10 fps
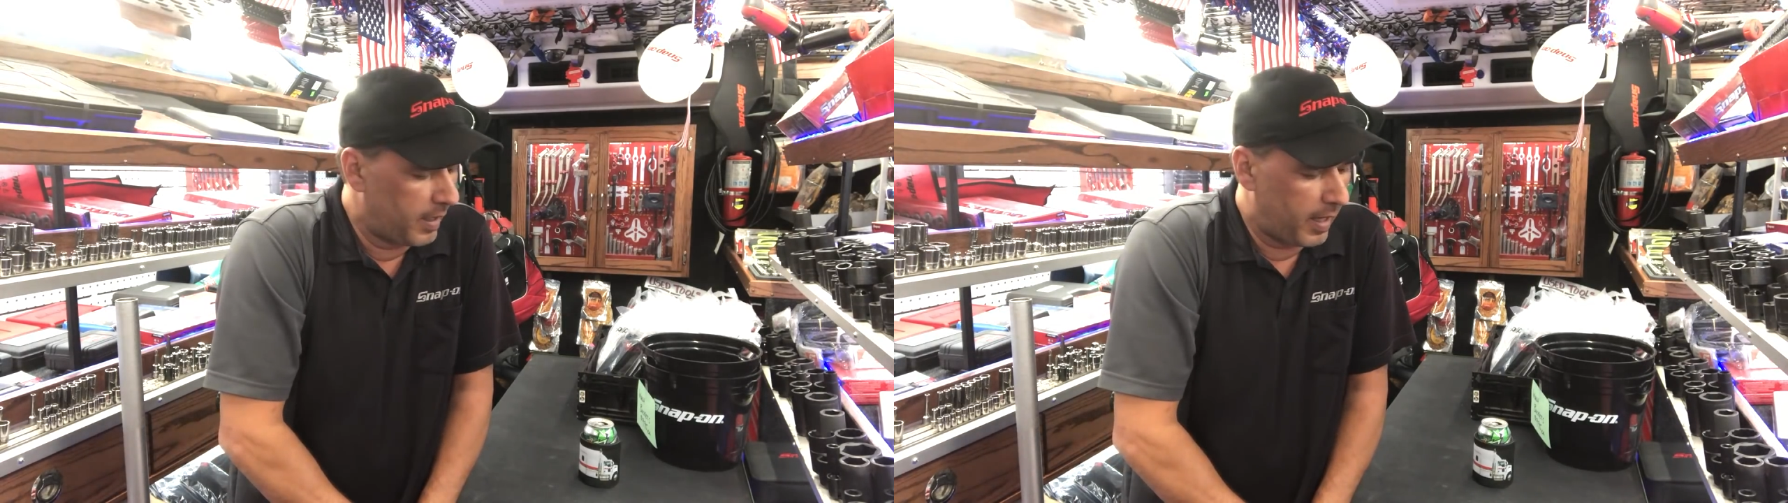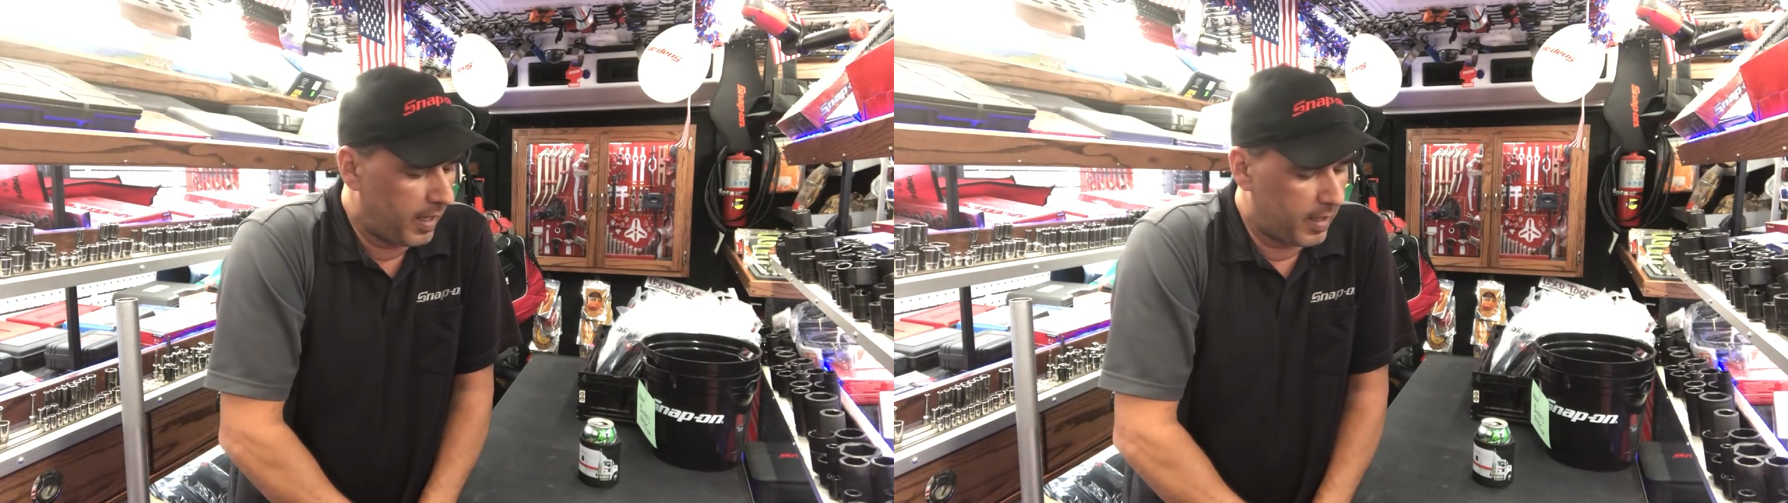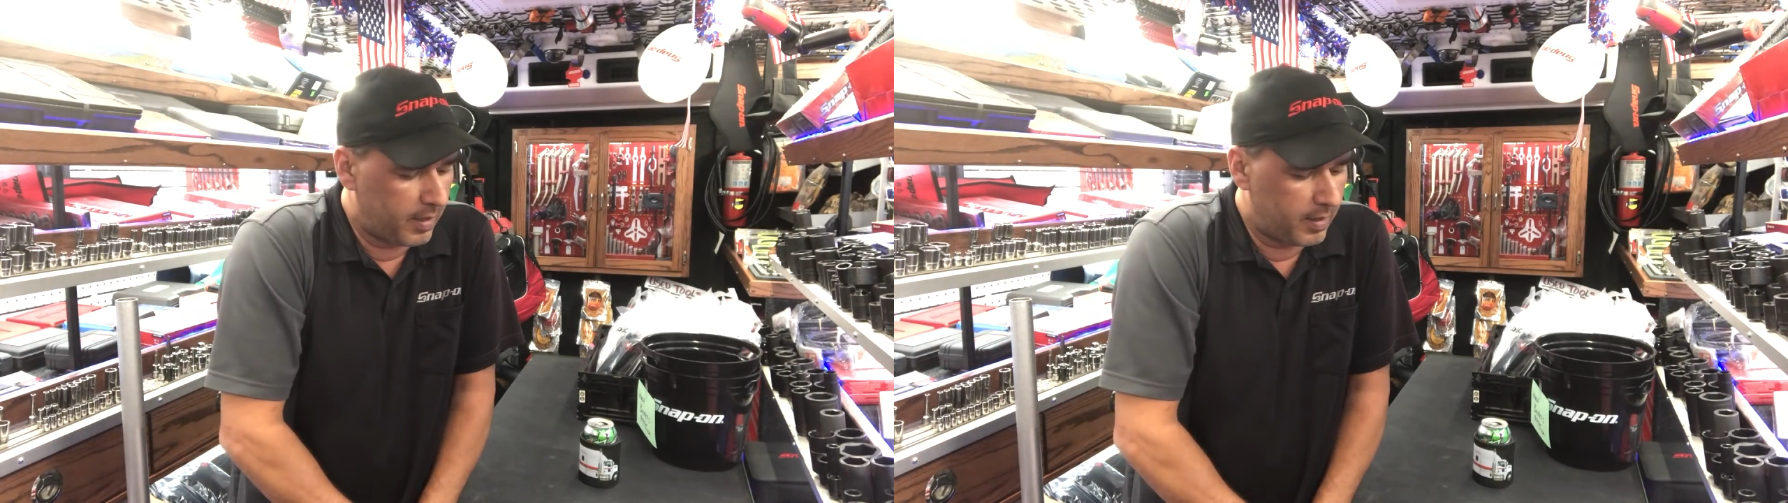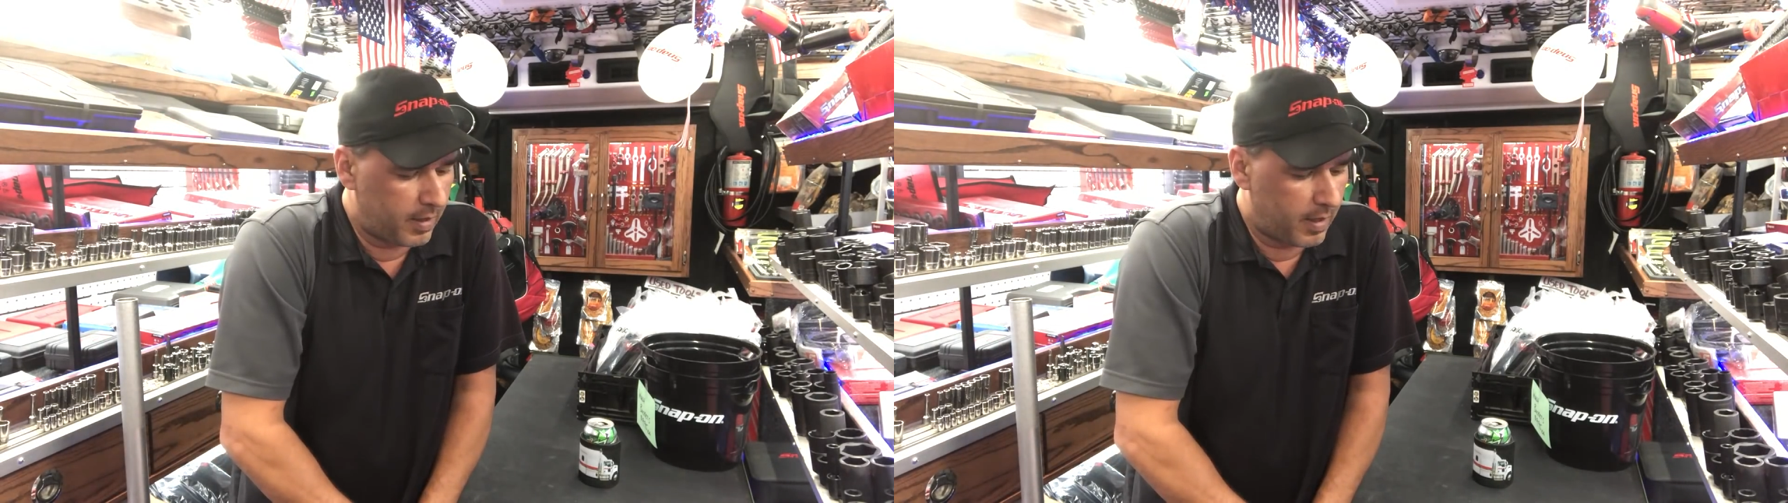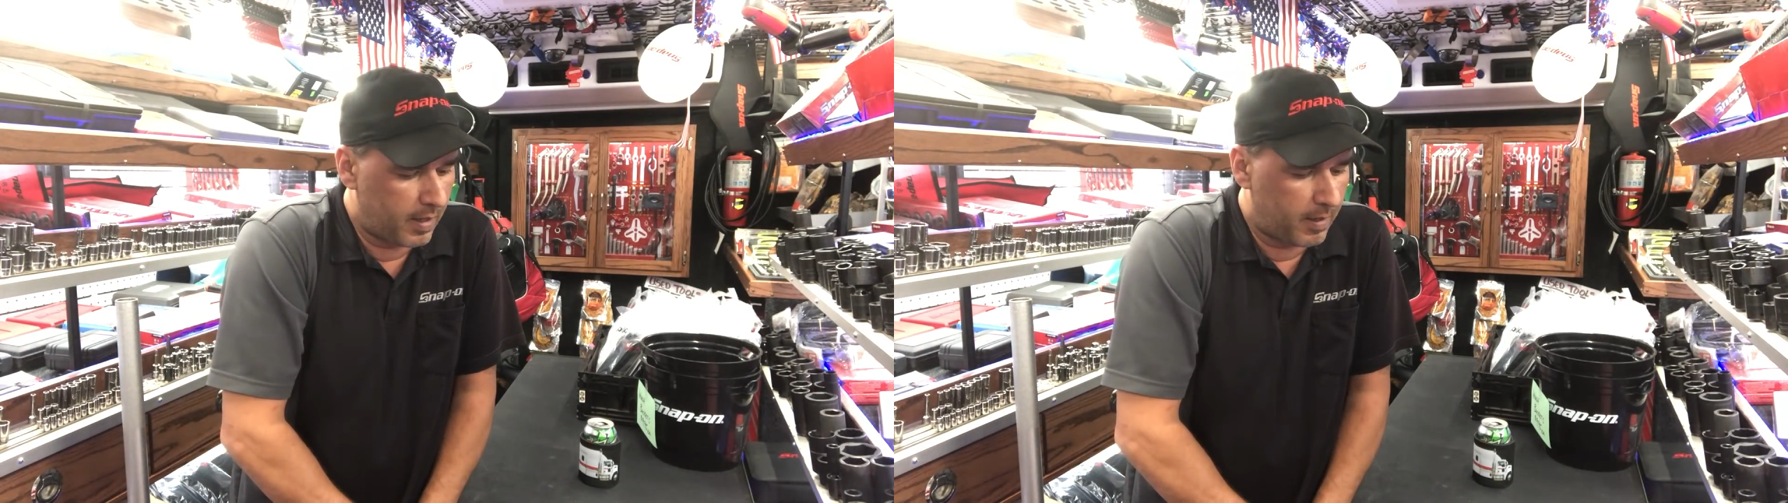And
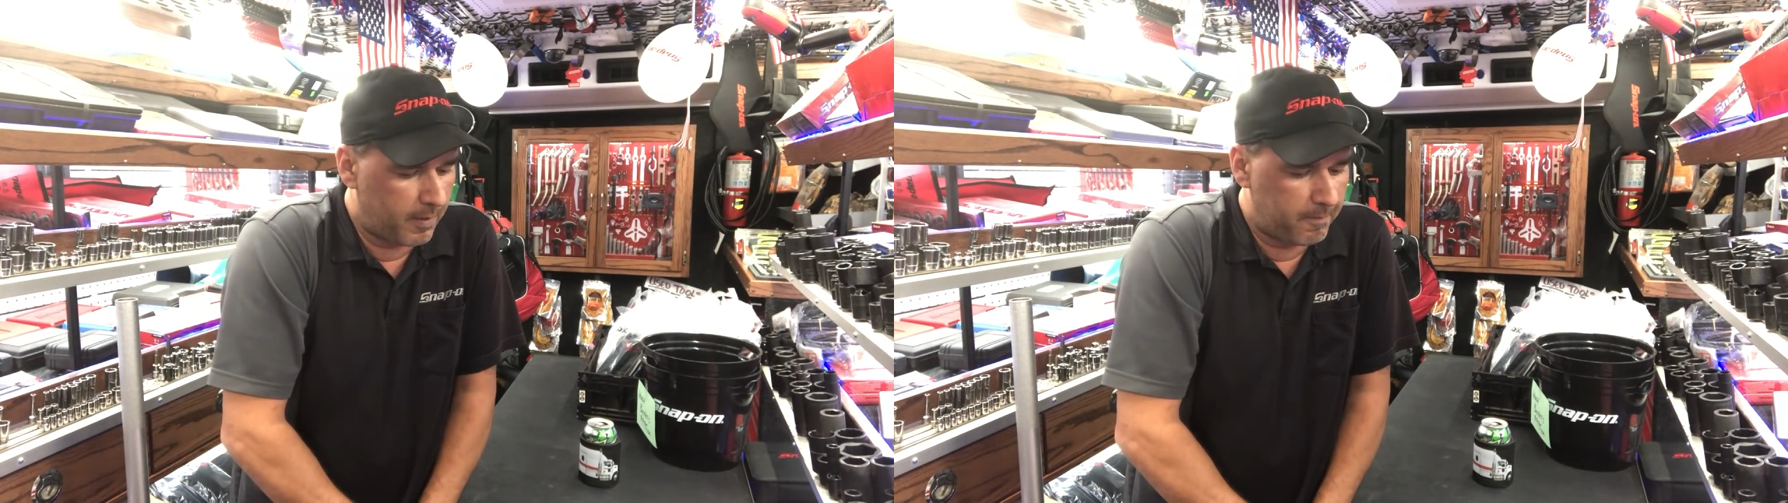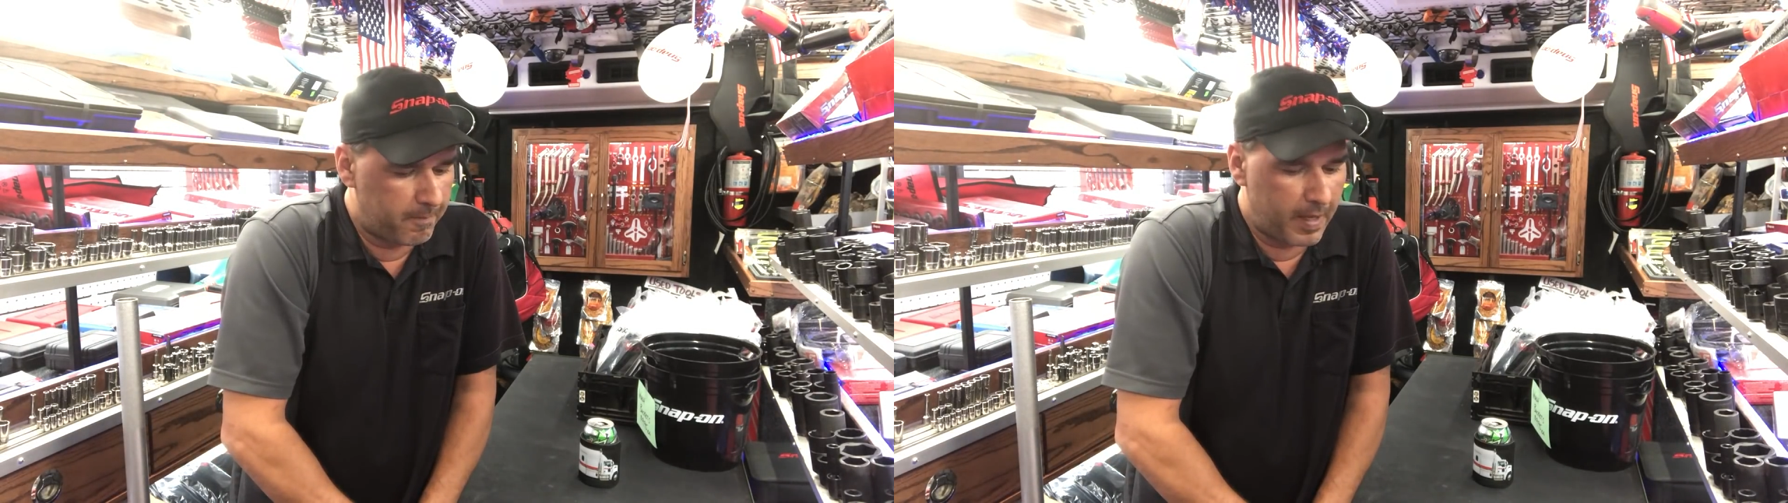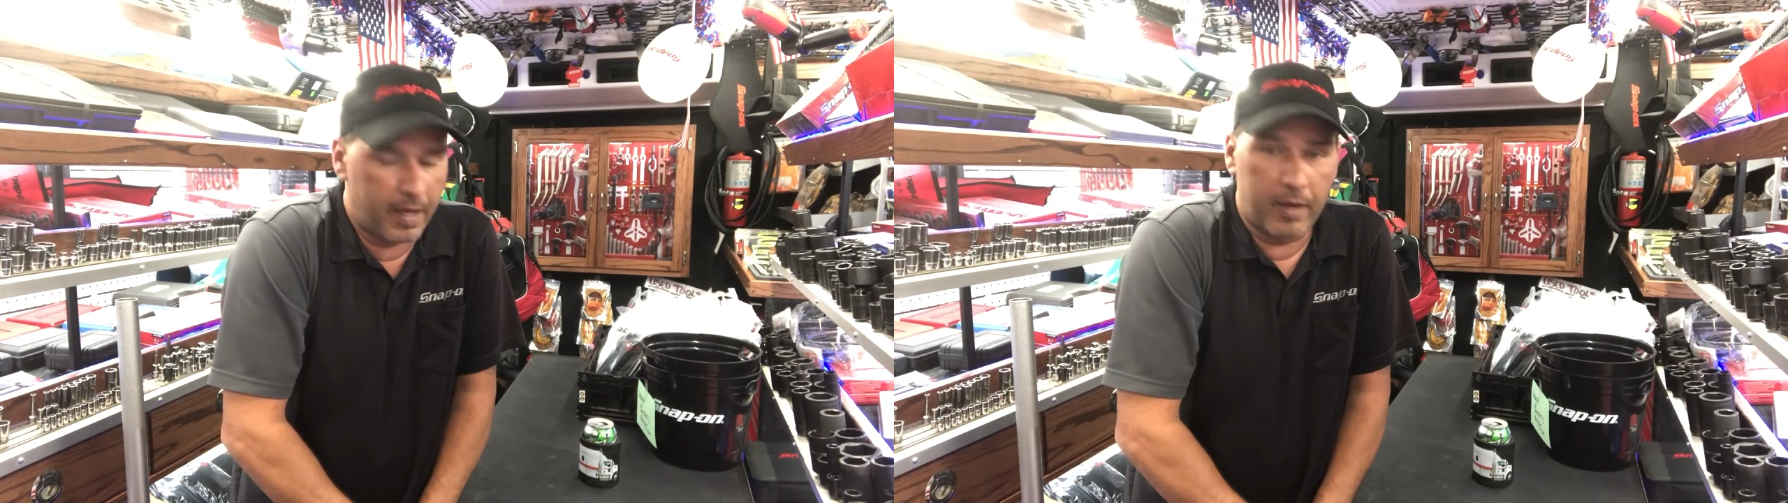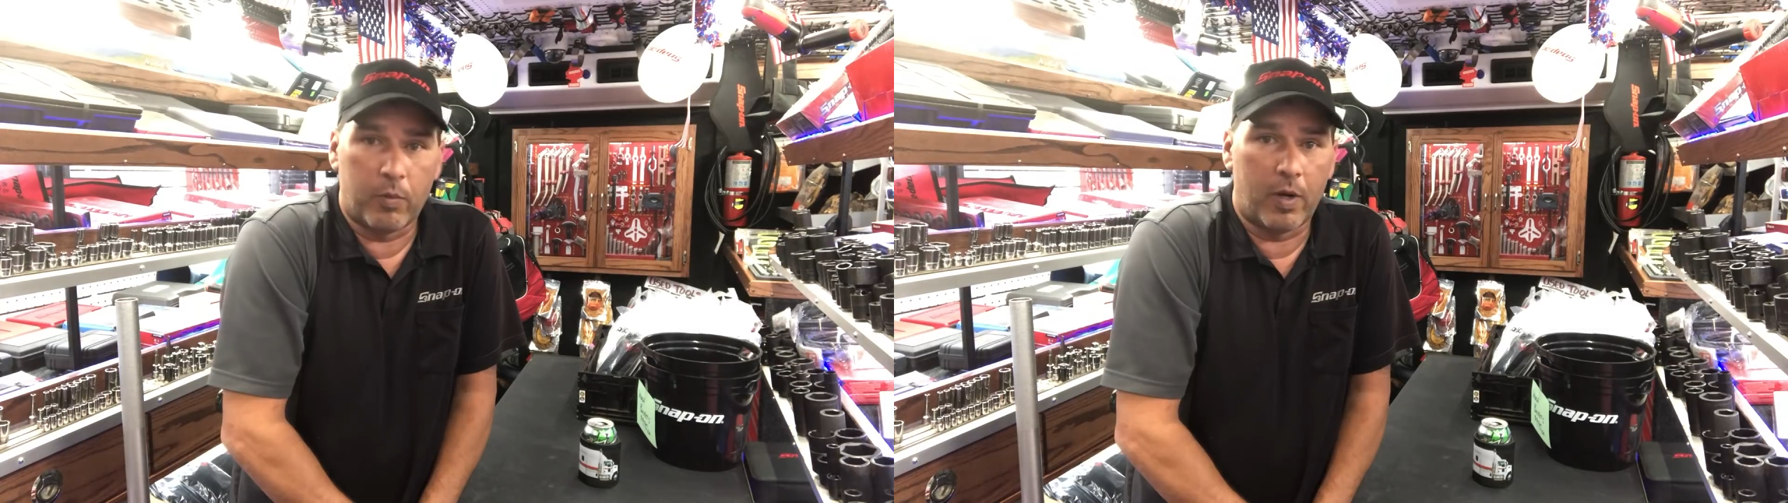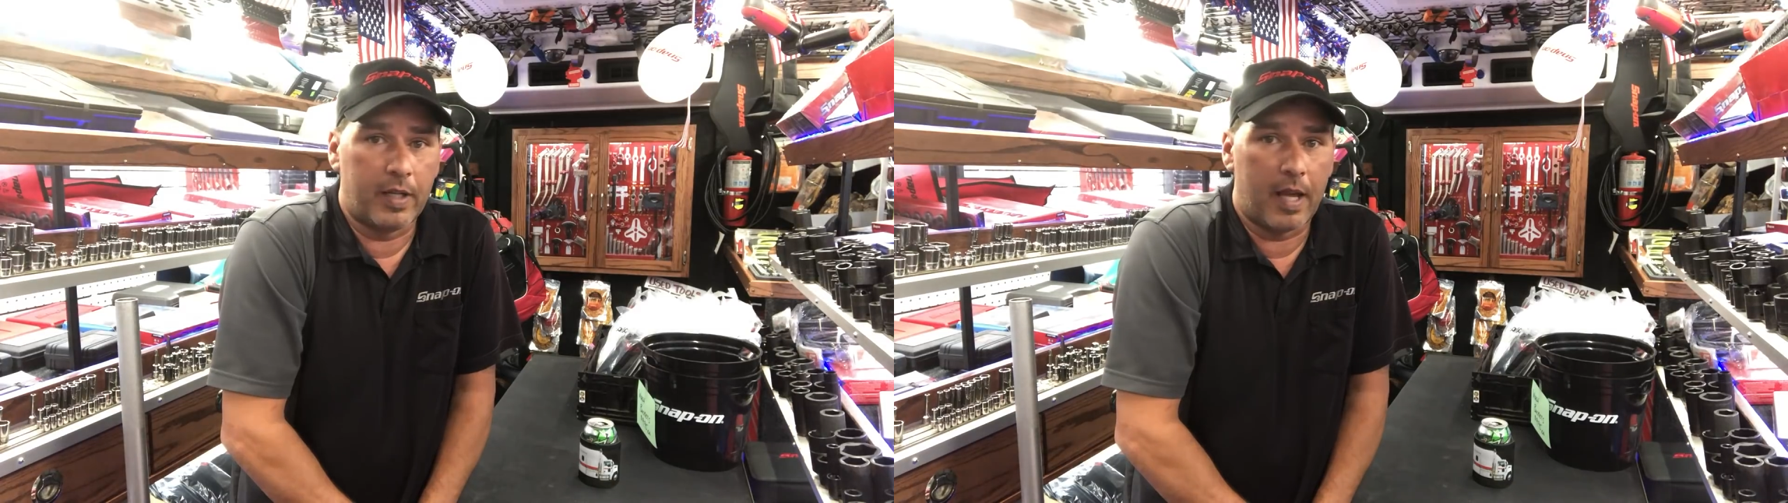I had
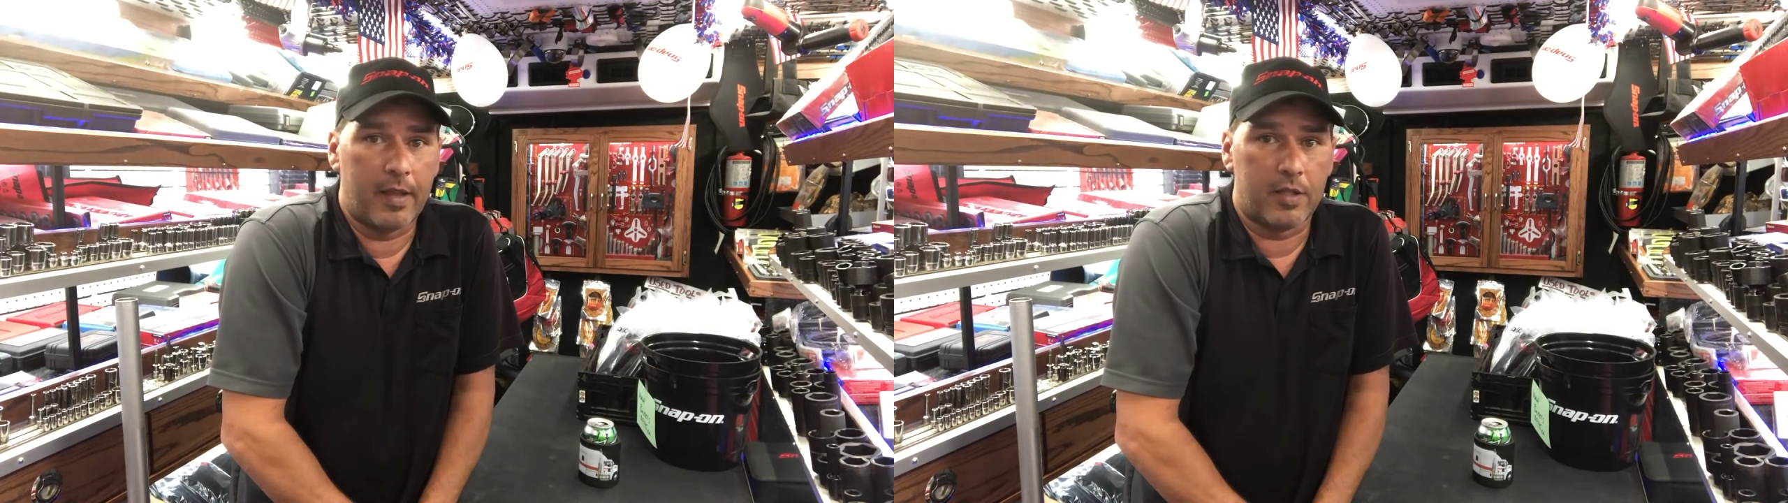one guy